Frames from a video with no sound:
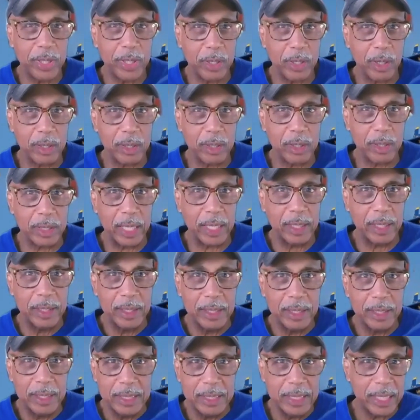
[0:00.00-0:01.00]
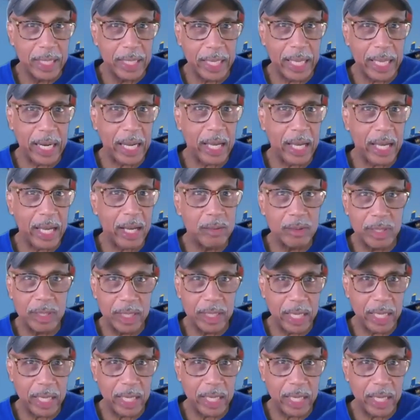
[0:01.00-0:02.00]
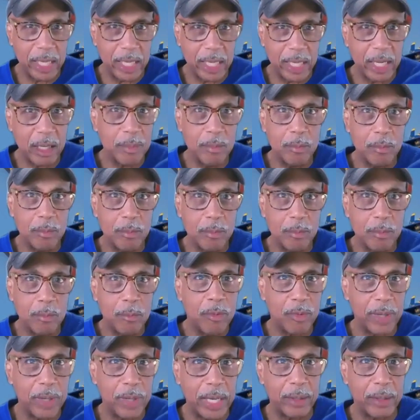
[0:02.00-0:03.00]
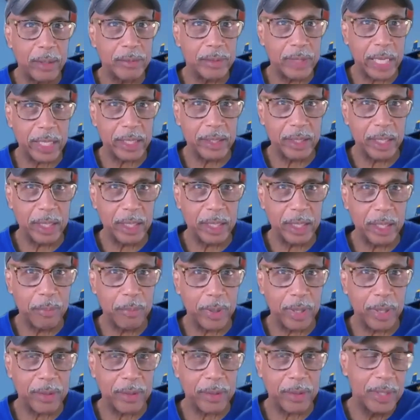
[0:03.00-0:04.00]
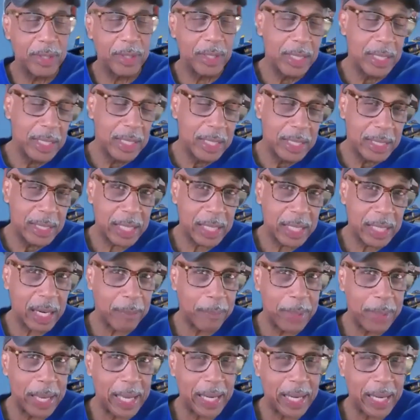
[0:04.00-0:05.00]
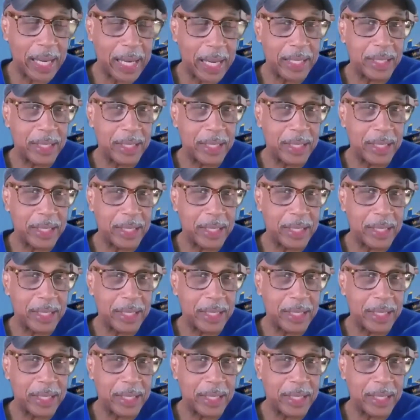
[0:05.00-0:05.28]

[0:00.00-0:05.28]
the screen all day. Get out, get up, move around, take a deep breath. Not a